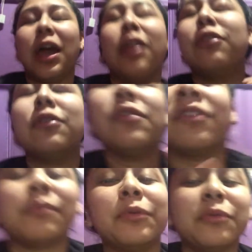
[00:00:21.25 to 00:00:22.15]
I don't
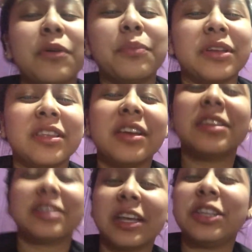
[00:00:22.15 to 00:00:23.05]
remember well, but I think
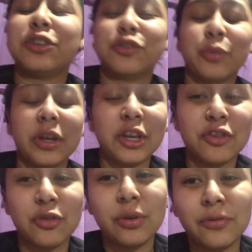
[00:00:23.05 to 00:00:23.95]
it's 19 or 20
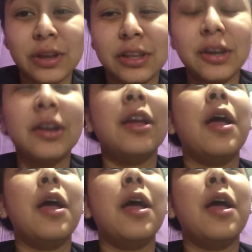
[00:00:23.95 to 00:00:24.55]
years old around there.